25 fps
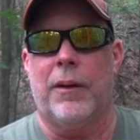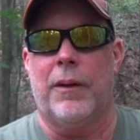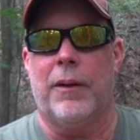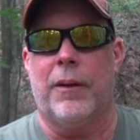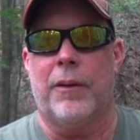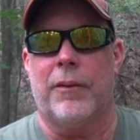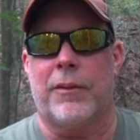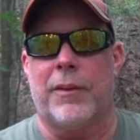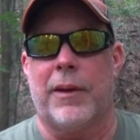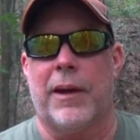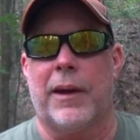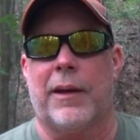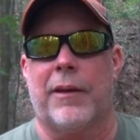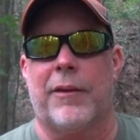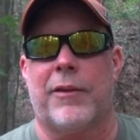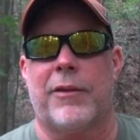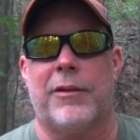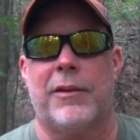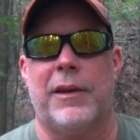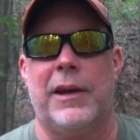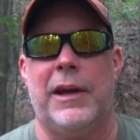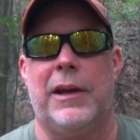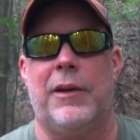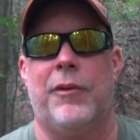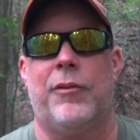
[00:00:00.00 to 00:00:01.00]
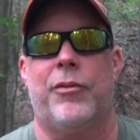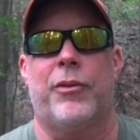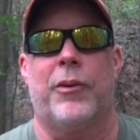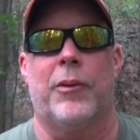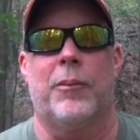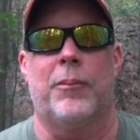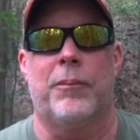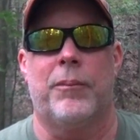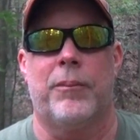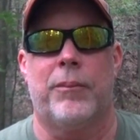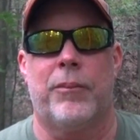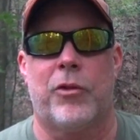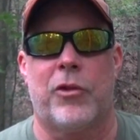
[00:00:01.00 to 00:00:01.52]
It's like a scene
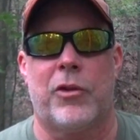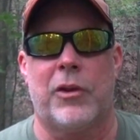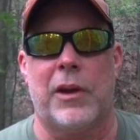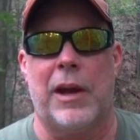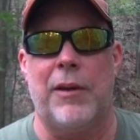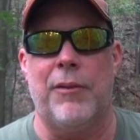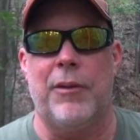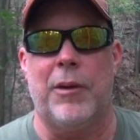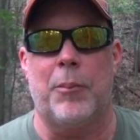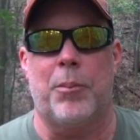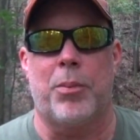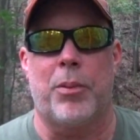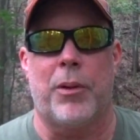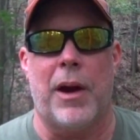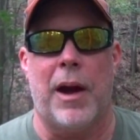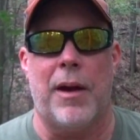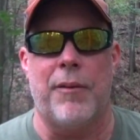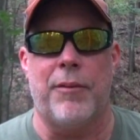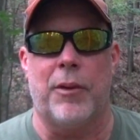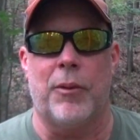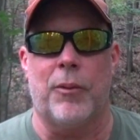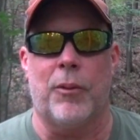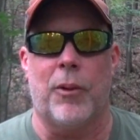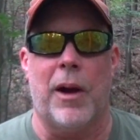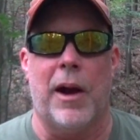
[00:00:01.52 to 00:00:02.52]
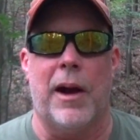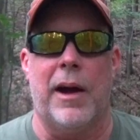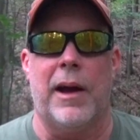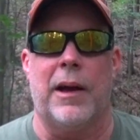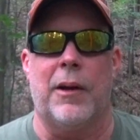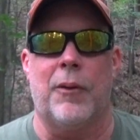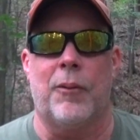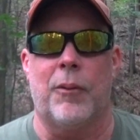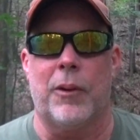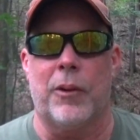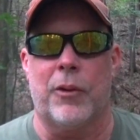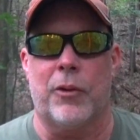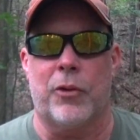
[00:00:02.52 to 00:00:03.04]
from Saving Private
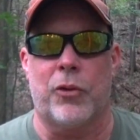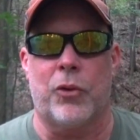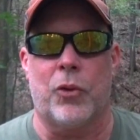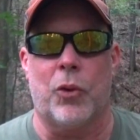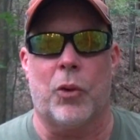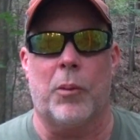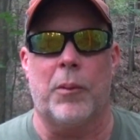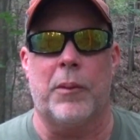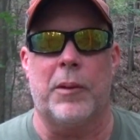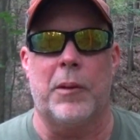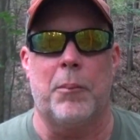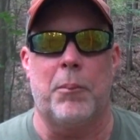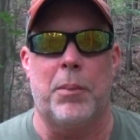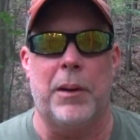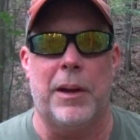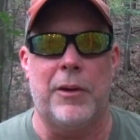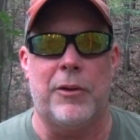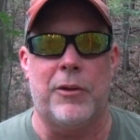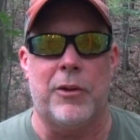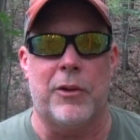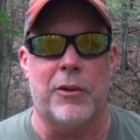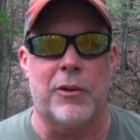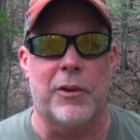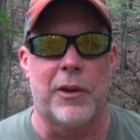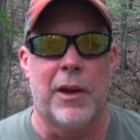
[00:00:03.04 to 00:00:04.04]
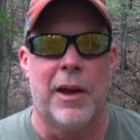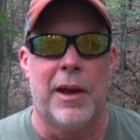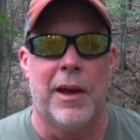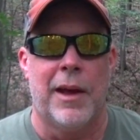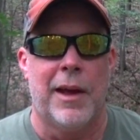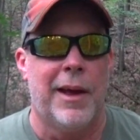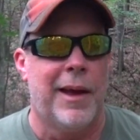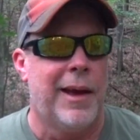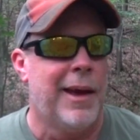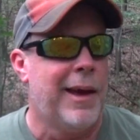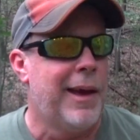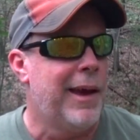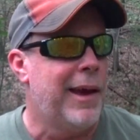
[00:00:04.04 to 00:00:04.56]
Ryan when they're storming the beaches.
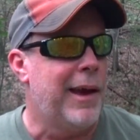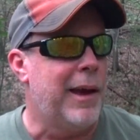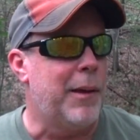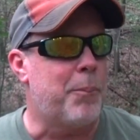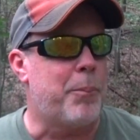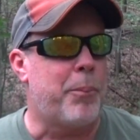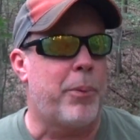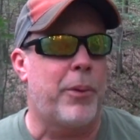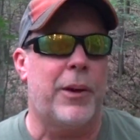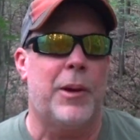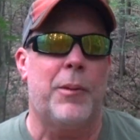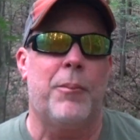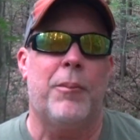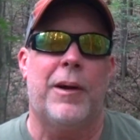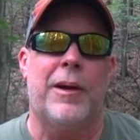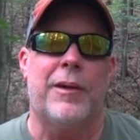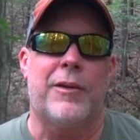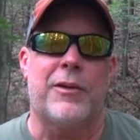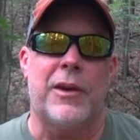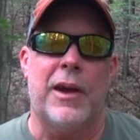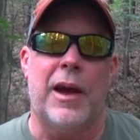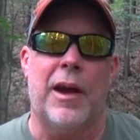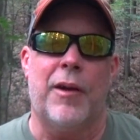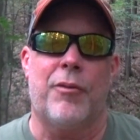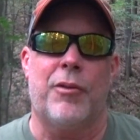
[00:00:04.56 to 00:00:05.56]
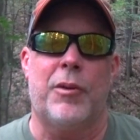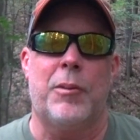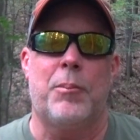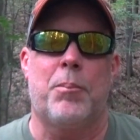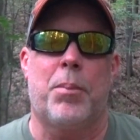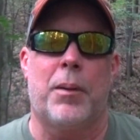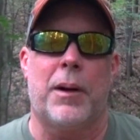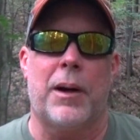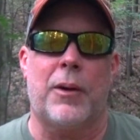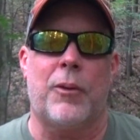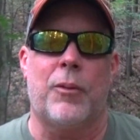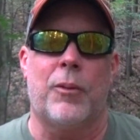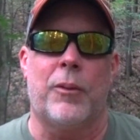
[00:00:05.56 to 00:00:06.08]
And pretty much every
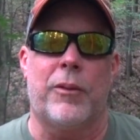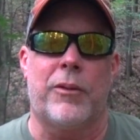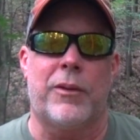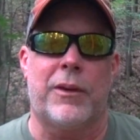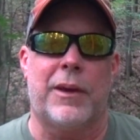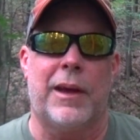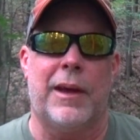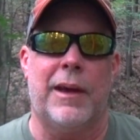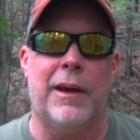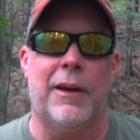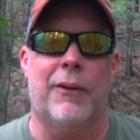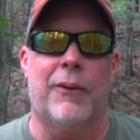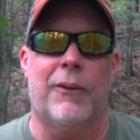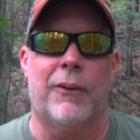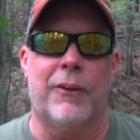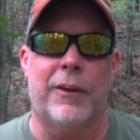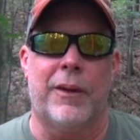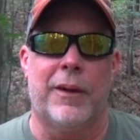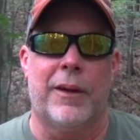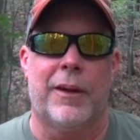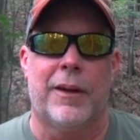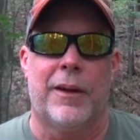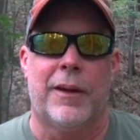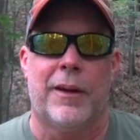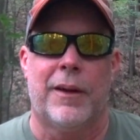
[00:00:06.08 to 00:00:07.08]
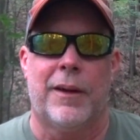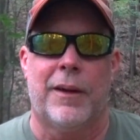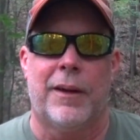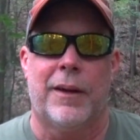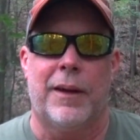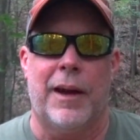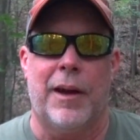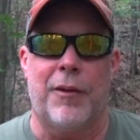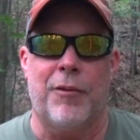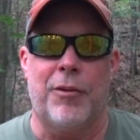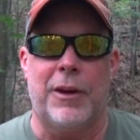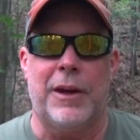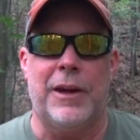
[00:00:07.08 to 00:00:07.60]
buck was killed,
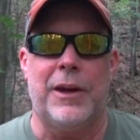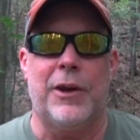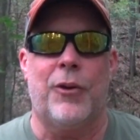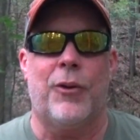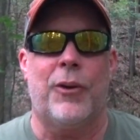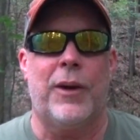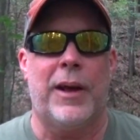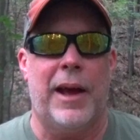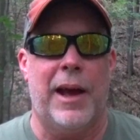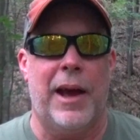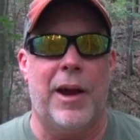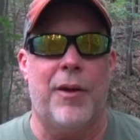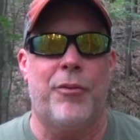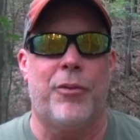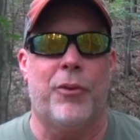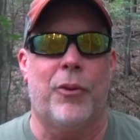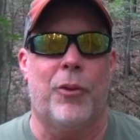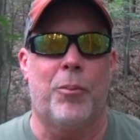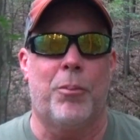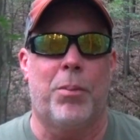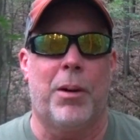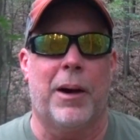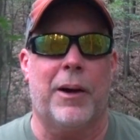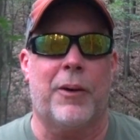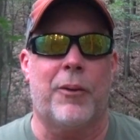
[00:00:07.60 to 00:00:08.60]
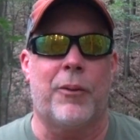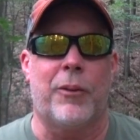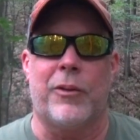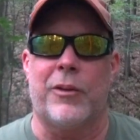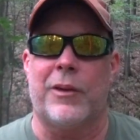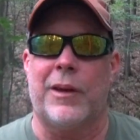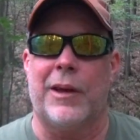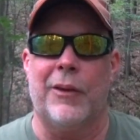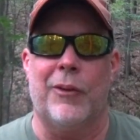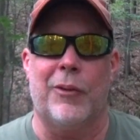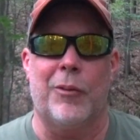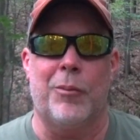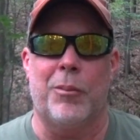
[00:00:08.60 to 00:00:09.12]
every year and a half old buck was
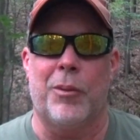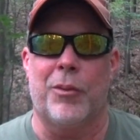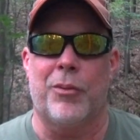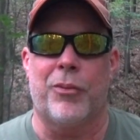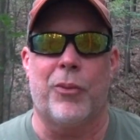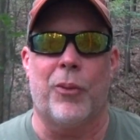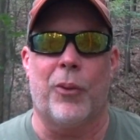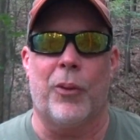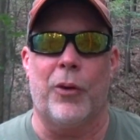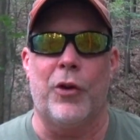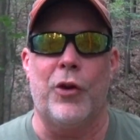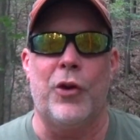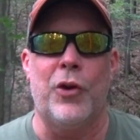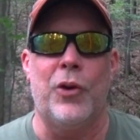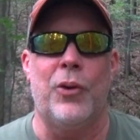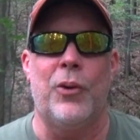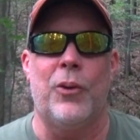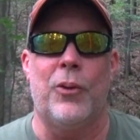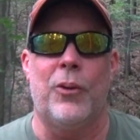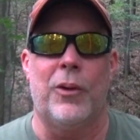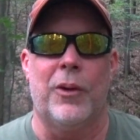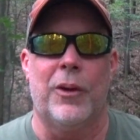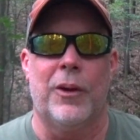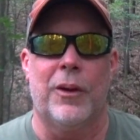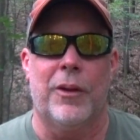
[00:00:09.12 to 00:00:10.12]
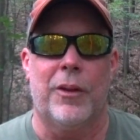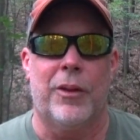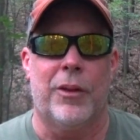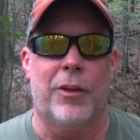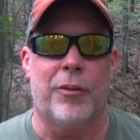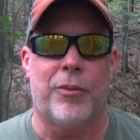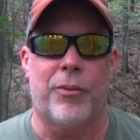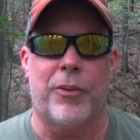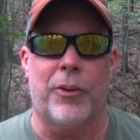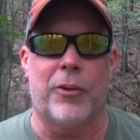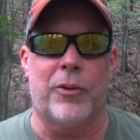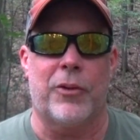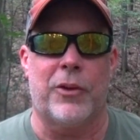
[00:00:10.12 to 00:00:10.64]
killed before noon the
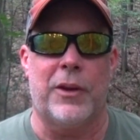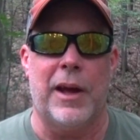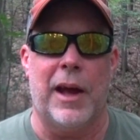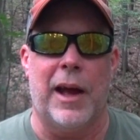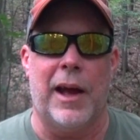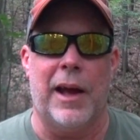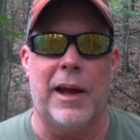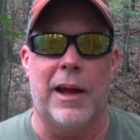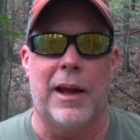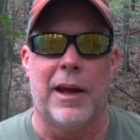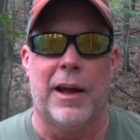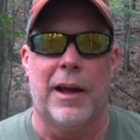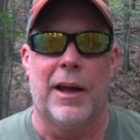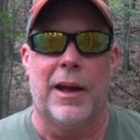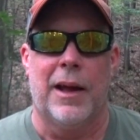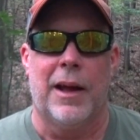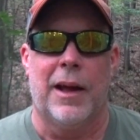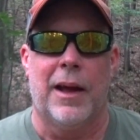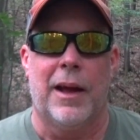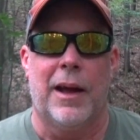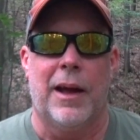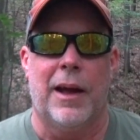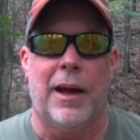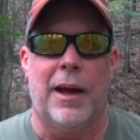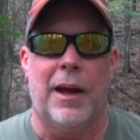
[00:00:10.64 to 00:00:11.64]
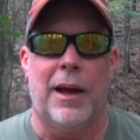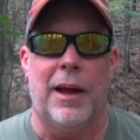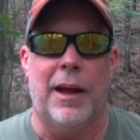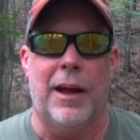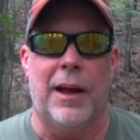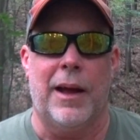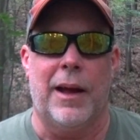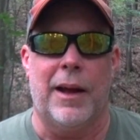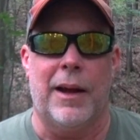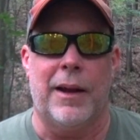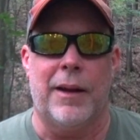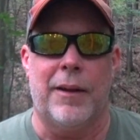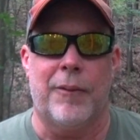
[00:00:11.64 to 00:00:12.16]
first day.
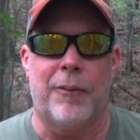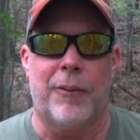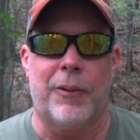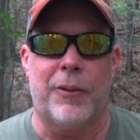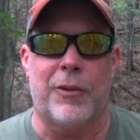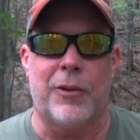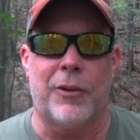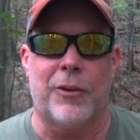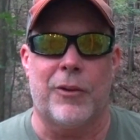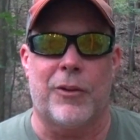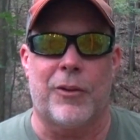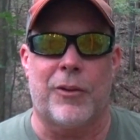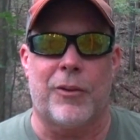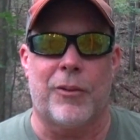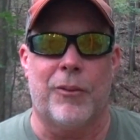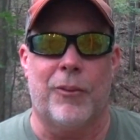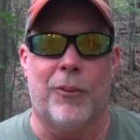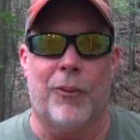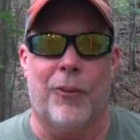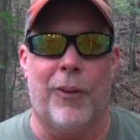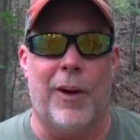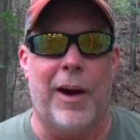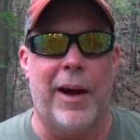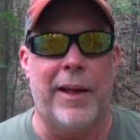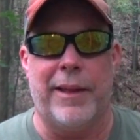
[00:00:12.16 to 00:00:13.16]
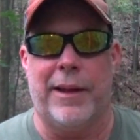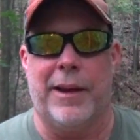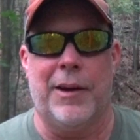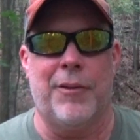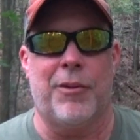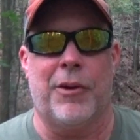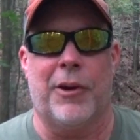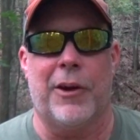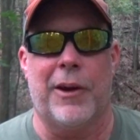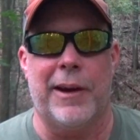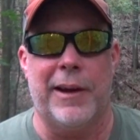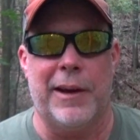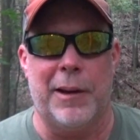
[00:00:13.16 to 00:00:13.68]
And which is why they
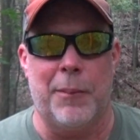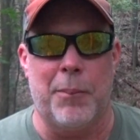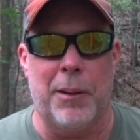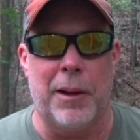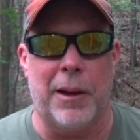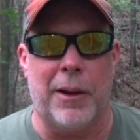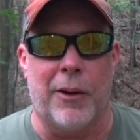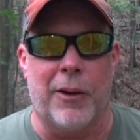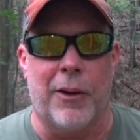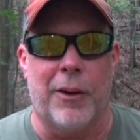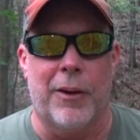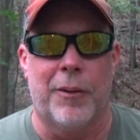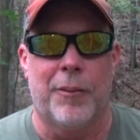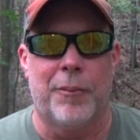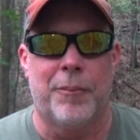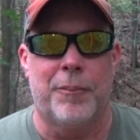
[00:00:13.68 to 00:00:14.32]
never got any bigger.